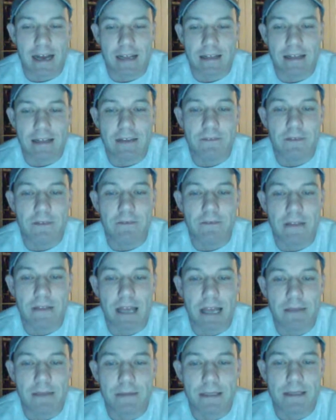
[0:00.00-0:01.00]
leave a
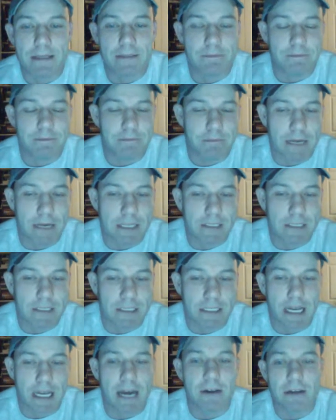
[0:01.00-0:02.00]
name and
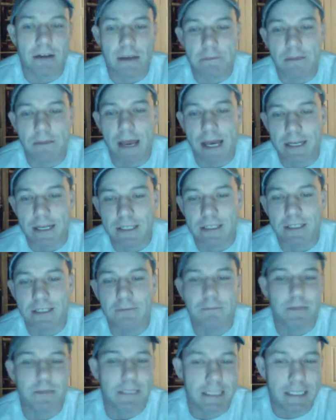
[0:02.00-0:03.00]
message, I'll get back to you.
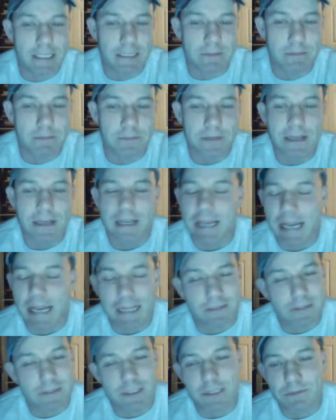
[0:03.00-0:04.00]
Boom,
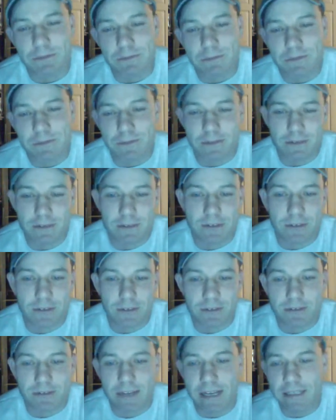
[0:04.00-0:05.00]
and there was some
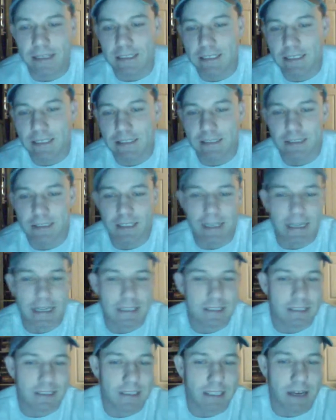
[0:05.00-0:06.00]
crazy
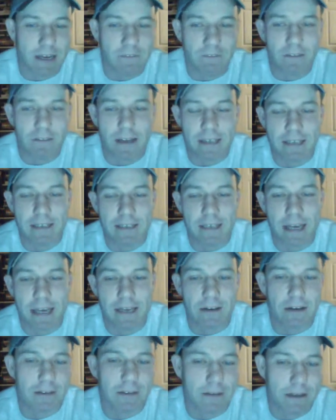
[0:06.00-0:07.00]
like stuff like
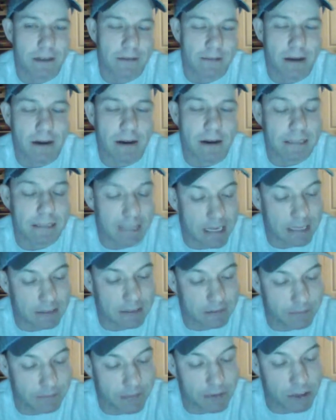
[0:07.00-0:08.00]
that on on the
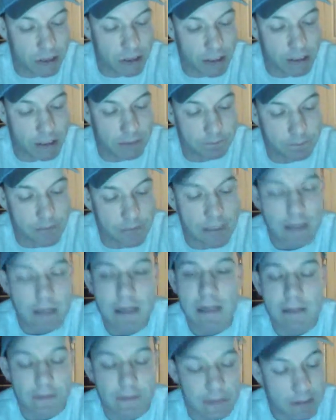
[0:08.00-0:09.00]
answering machine.
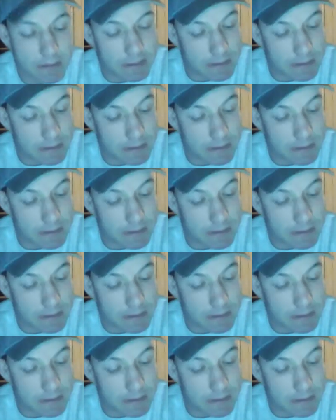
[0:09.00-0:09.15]
The